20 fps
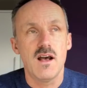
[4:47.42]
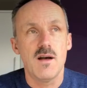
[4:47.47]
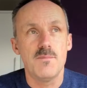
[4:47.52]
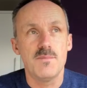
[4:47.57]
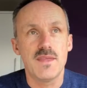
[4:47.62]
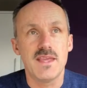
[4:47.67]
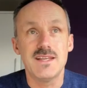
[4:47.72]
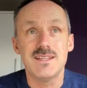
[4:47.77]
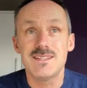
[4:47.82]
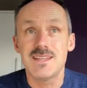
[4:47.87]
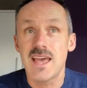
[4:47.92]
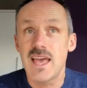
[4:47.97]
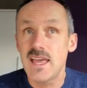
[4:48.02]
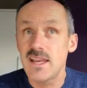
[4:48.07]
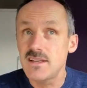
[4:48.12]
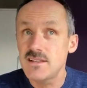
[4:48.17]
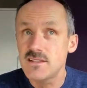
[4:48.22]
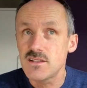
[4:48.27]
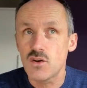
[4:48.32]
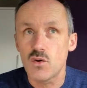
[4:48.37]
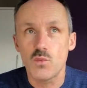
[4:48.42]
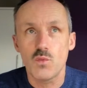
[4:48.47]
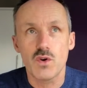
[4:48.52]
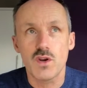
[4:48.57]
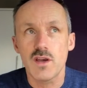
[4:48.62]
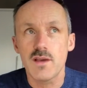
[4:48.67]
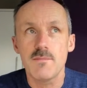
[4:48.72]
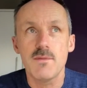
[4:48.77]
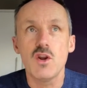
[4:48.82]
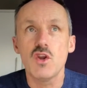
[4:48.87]
intending on what
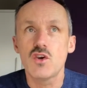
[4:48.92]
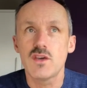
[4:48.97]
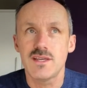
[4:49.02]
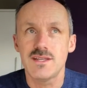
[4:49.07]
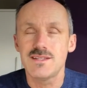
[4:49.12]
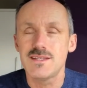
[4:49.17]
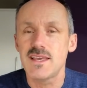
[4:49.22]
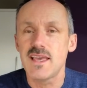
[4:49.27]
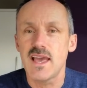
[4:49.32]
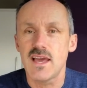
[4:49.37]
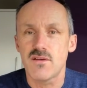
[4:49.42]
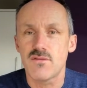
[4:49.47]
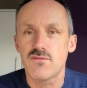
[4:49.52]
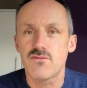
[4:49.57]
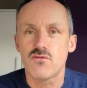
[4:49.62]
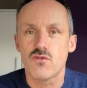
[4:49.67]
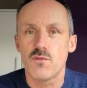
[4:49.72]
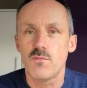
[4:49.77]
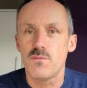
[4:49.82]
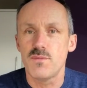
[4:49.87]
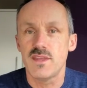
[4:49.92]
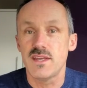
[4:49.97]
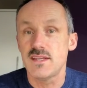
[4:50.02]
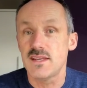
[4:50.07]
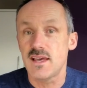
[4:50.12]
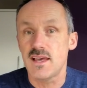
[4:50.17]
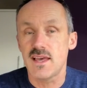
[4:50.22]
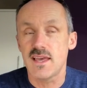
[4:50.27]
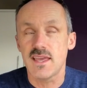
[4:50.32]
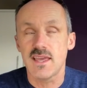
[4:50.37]
I'm looking to get from the
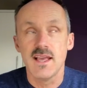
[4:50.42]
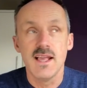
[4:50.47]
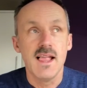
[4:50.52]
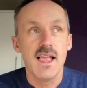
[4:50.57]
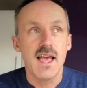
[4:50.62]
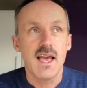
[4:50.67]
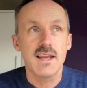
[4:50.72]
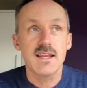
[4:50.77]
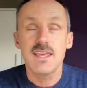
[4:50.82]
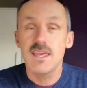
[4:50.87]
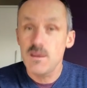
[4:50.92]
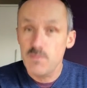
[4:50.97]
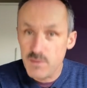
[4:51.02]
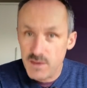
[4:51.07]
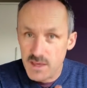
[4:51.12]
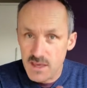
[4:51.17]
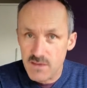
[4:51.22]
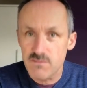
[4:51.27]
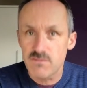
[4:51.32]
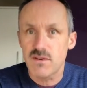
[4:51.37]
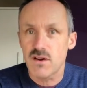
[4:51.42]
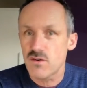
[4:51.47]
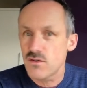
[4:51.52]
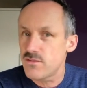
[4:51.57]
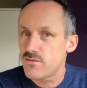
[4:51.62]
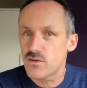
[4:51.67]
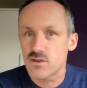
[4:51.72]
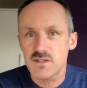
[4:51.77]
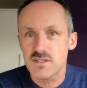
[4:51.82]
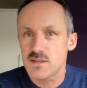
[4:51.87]
day, and keeping it very,
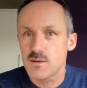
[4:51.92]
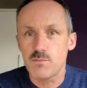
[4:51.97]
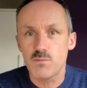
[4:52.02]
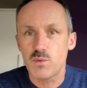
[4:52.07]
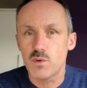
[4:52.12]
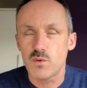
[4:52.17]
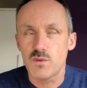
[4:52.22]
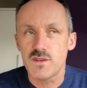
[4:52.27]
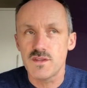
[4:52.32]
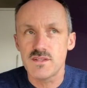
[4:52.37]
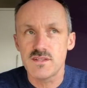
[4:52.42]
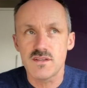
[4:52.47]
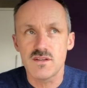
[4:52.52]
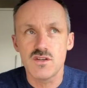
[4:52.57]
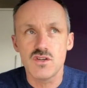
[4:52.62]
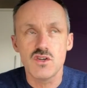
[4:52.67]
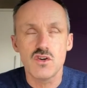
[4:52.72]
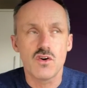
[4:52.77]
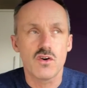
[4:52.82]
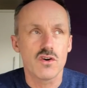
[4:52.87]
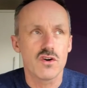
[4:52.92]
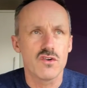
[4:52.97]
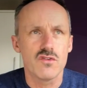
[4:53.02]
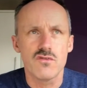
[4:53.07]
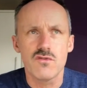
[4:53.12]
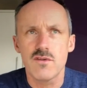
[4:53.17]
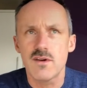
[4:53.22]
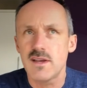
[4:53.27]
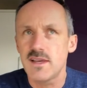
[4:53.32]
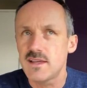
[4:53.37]
very simple. These are not
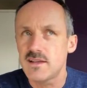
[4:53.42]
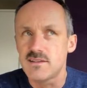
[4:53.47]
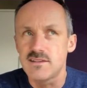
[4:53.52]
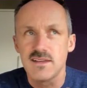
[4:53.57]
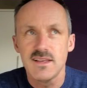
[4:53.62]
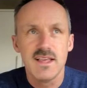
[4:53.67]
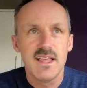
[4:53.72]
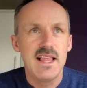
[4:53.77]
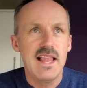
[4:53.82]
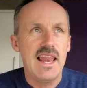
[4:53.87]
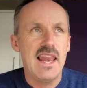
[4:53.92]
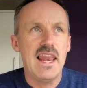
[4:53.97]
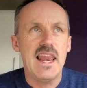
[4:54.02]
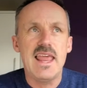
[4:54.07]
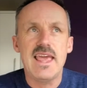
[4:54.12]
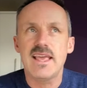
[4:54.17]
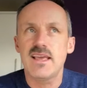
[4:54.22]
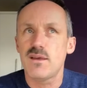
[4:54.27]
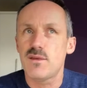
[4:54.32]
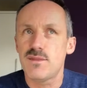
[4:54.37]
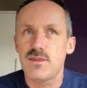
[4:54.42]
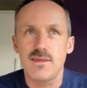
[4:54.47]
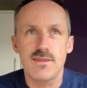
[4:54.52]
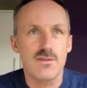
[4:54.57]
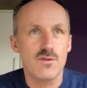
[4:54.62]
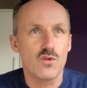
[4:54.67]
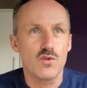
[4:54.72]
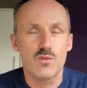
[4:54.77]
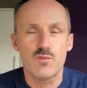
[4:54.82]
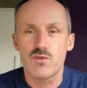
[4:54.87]
great, lengthy
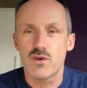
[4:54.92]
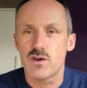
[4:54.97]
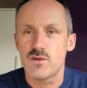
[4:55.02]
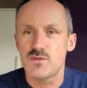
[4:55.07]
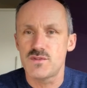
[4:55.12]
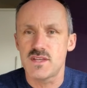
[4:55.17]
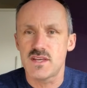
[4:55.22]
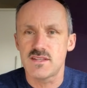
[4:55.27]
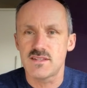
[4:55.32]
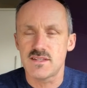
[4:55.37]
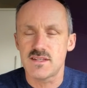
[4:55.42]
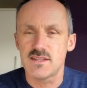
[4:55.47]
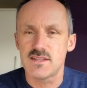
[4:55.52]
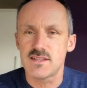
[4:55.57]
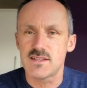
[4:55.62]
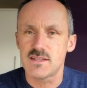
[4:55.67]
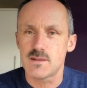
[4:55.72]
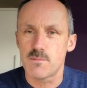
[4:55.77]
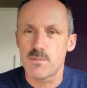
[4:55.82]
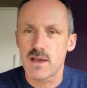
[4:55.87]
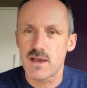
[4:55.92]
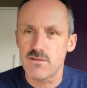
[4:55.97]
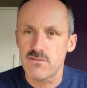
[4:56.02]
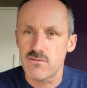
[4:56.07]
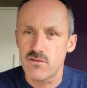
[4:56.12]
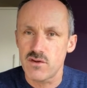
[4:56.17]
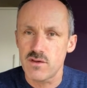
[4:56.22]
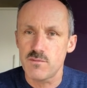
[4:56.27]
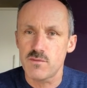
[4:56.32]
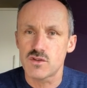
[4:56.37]
thought processes. It's about
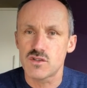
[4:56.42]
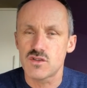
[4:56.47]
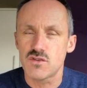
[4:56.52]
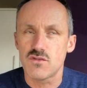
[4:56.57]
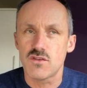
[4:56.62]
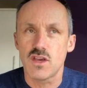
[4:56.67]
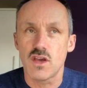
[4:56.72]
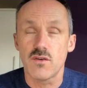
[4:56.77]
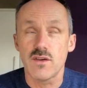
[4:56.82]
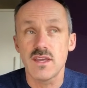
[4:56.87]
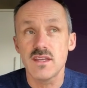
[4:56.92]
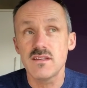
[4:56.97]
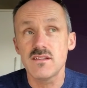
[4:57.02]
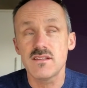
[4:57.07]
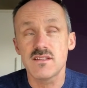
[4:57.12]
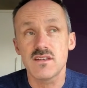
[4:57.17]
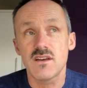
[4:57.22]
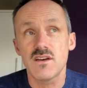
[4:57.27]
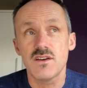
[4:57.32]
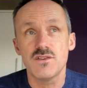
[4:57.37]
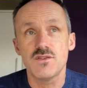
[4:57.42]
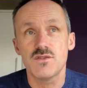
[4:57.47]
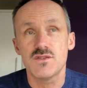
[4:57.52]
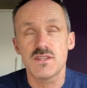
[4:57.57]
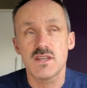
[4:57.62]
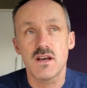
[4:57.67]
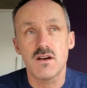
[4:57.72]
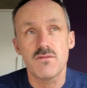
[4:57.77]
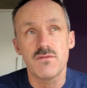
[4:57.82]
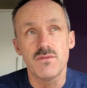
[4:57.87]
very much sort of going inside
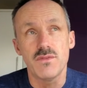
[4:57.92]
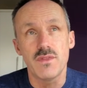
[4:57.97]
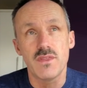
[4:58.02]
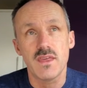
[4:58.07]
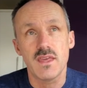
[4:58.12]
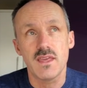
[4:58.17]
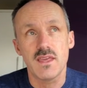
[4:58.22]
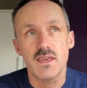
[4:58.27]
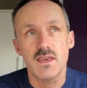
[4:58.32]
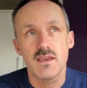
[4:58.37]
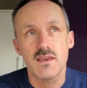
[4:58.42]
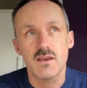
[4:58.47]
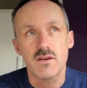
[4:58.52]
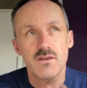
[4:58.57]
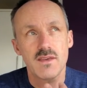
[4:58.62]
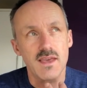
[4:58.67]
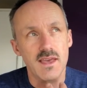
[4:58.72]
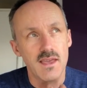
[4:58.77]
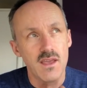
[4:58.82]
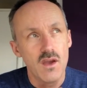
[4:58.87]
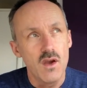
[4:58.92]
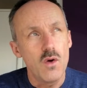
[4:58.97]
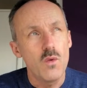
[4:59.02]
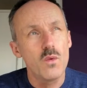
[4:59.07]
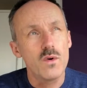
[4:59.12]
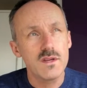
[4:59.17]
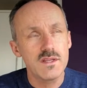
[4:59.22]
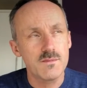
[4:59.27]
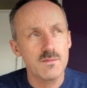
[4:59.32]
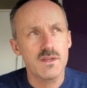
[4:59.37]
yourself and thinking, okay, what
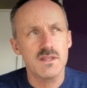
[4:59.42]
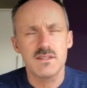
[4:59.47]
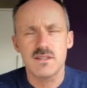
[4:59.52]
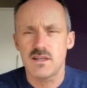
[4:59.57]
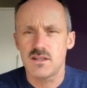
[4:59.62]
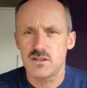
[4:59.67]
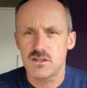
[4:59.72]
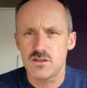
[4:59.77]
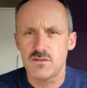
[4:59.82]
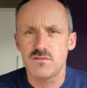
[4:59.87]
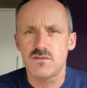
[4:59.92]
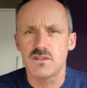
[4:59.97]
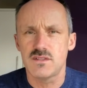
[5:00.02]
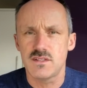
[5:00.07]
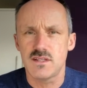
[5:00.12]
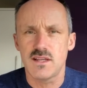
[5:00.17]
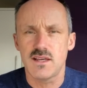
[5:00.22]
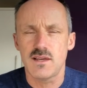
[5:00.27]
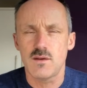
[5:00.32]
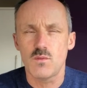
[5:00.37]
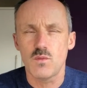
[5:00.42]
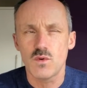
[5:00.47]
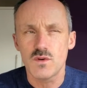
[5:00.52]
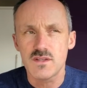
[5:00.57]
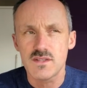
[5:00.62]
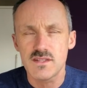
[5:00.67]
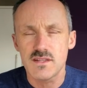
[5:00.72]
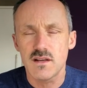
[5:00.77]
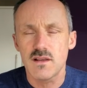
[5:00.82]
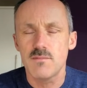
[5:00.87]
is my intention for today? What
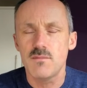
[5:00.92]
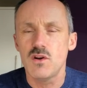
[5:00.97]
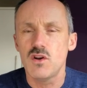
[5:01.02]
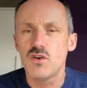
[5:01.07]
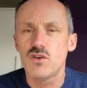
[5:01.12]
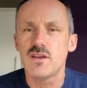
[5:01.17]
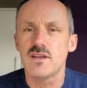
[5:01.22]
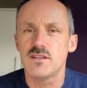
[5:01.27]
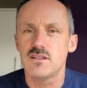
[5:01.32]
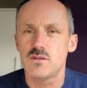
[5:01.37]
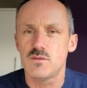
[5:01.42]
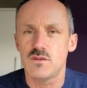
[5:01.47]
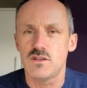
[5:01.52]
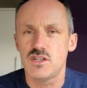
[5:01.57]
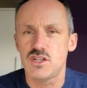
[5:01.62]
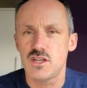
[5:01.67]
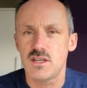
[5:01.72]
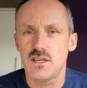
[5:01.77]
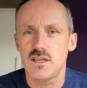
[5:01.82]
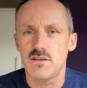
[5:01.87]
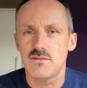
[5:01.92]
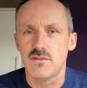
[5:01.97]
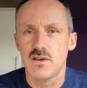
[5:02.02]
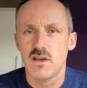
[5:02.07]
is it I'm looking to achieve